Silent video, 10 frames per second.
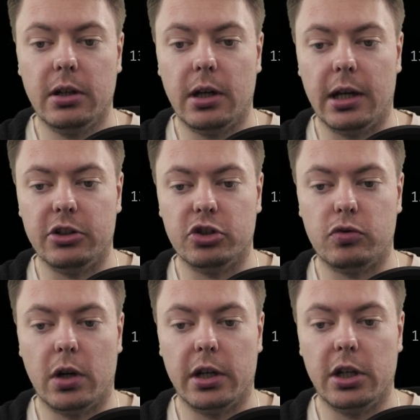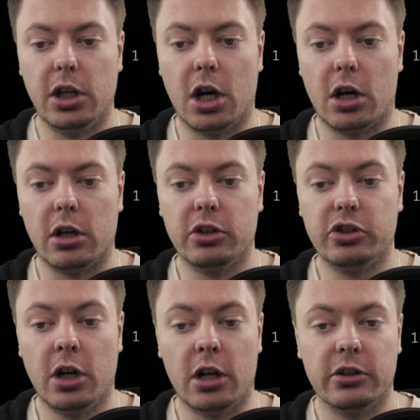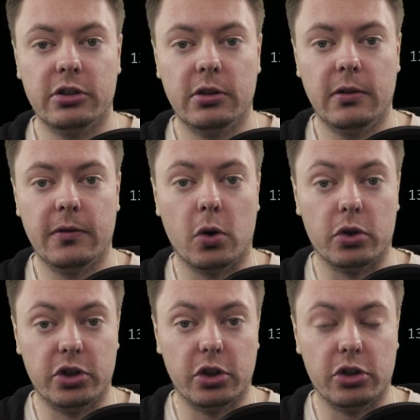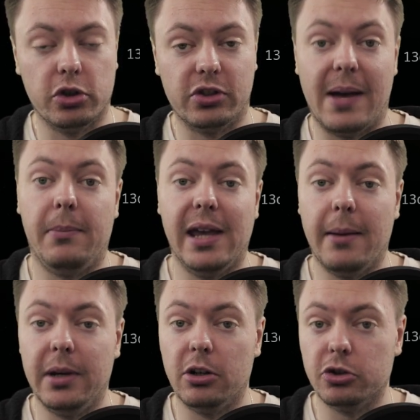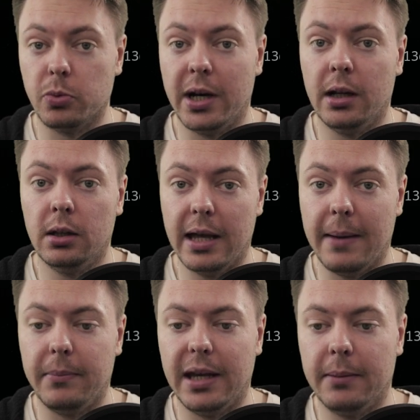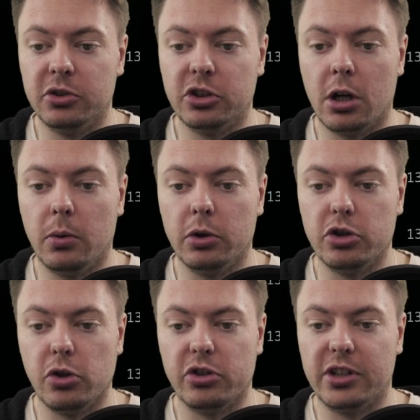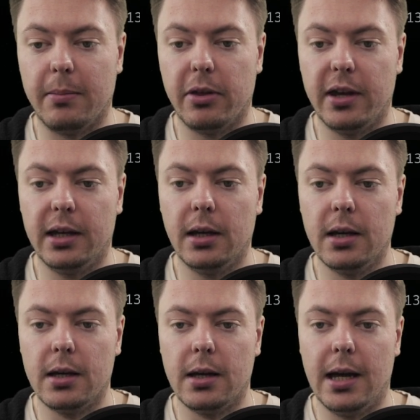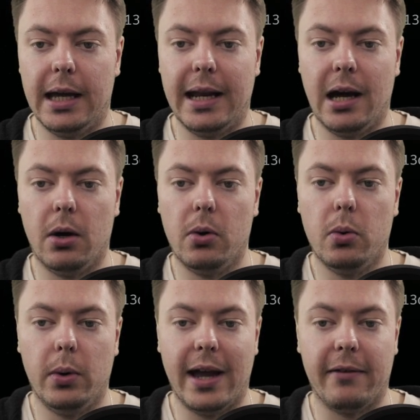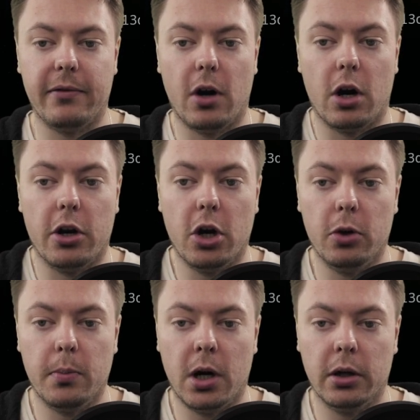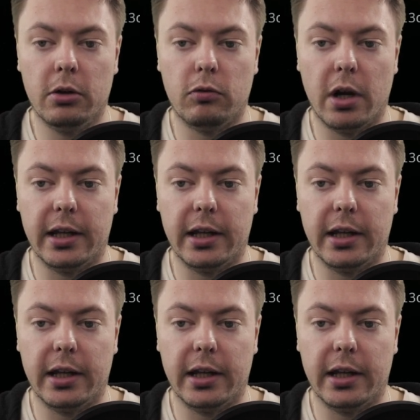and just run yarn start. Of course, you could use npm here as well. npm start would do the same thing. And now we have our nodemon running